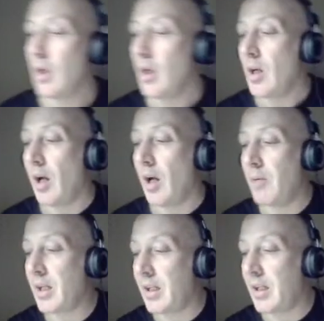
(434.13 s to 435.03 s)
I'm going
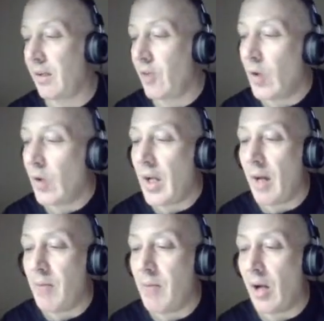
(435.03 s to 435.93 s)
to give you an
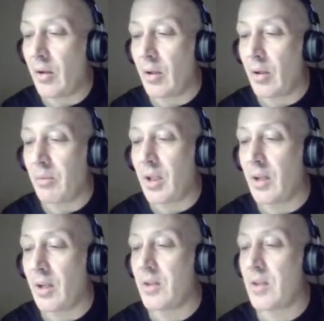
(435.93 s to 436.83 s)
ML here
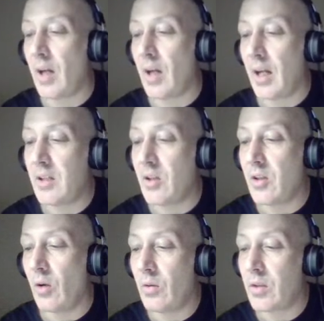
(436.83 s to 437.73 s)
because I don't.